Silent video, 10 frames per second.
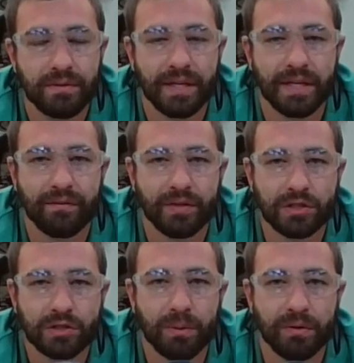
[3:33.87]
that have
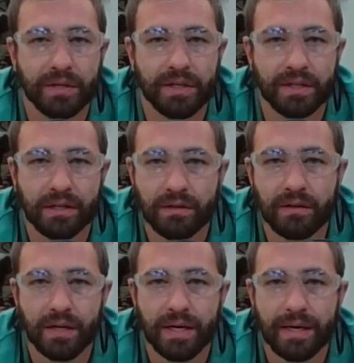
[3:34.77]
exploded and
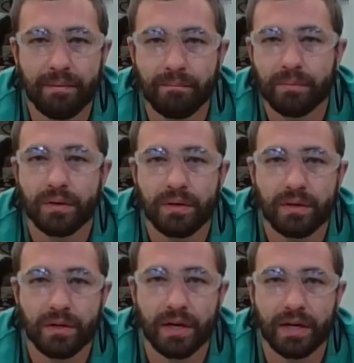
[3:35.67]

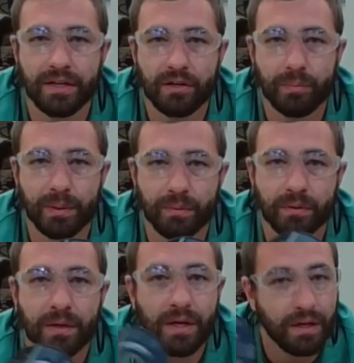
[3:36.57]
gone into people.